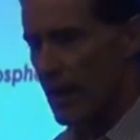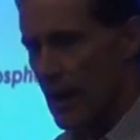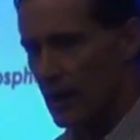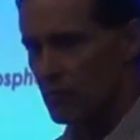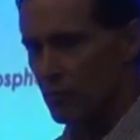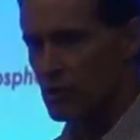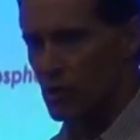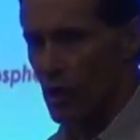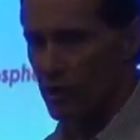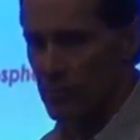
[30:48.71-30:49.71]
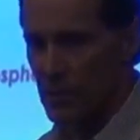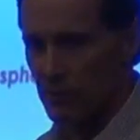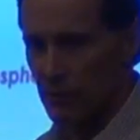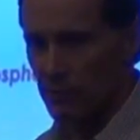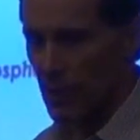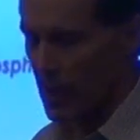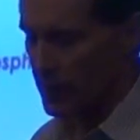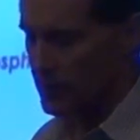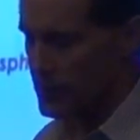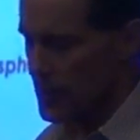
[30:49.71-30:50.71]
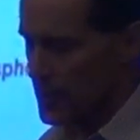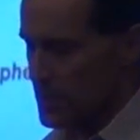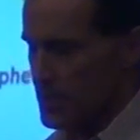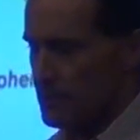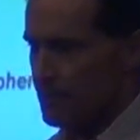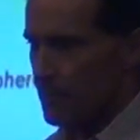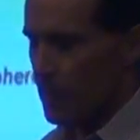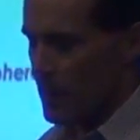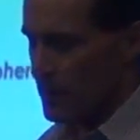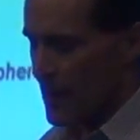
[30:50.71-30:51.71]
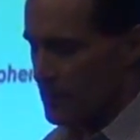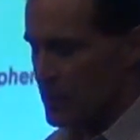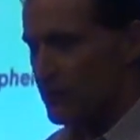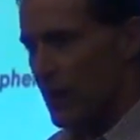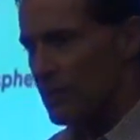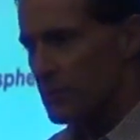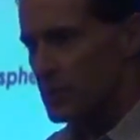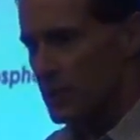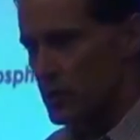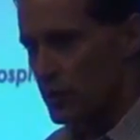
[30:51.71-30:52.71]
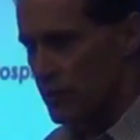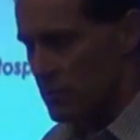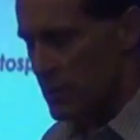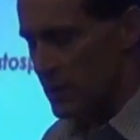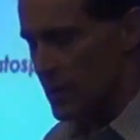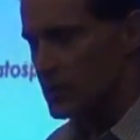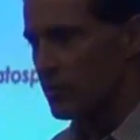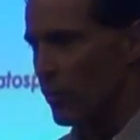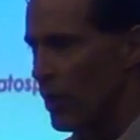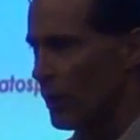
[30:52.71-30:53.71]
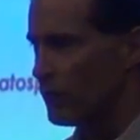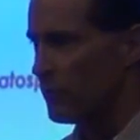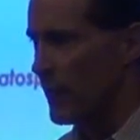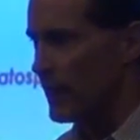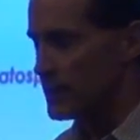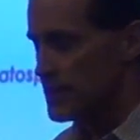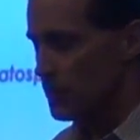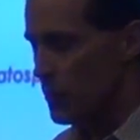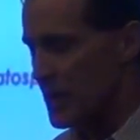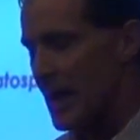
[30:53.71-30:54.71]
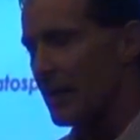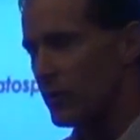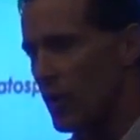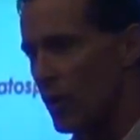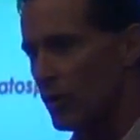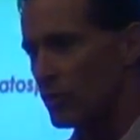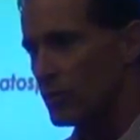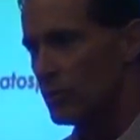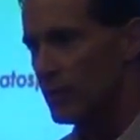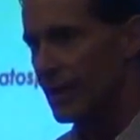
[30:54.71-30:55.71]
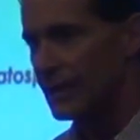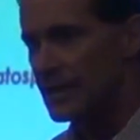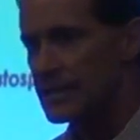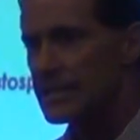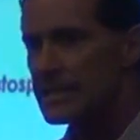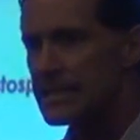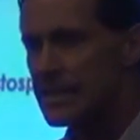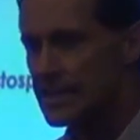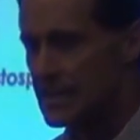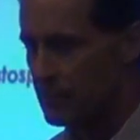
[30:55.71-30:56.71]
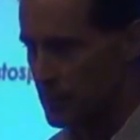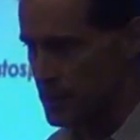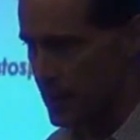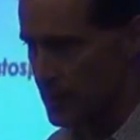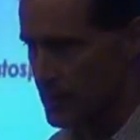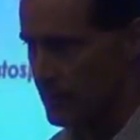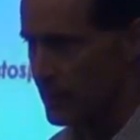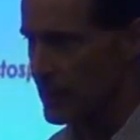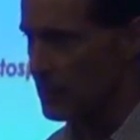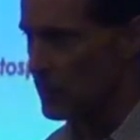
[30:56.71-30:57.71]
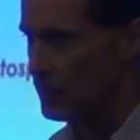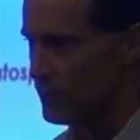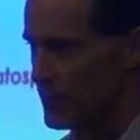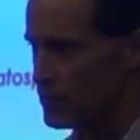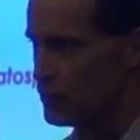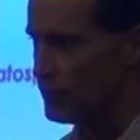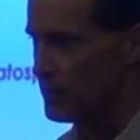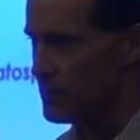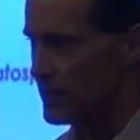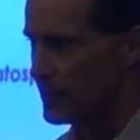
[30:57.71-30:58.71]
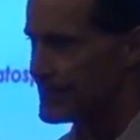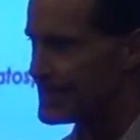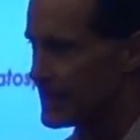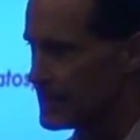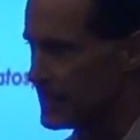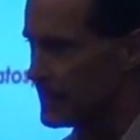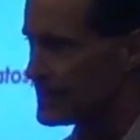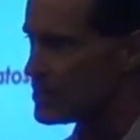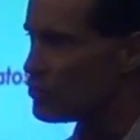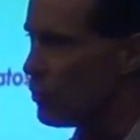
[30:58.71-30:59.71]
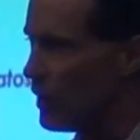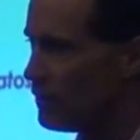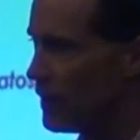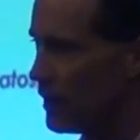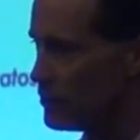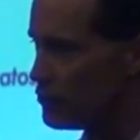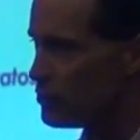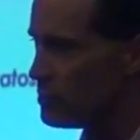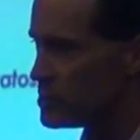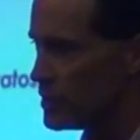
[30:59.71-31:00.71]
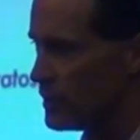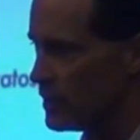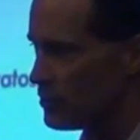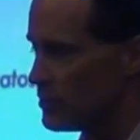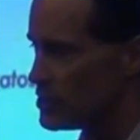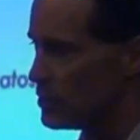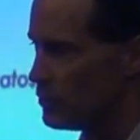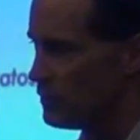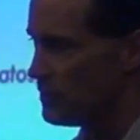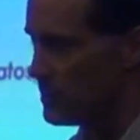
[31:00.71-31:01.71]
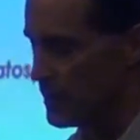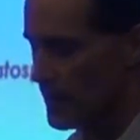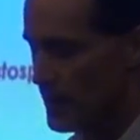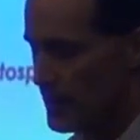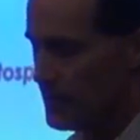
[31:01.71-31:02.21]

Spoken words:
had actual solid metering behind us. That means 5% is UVB, that's the more harmful band. We now know that at least 60% of incoming UV is UVB, 60. That's a 1,200% increase in UVB.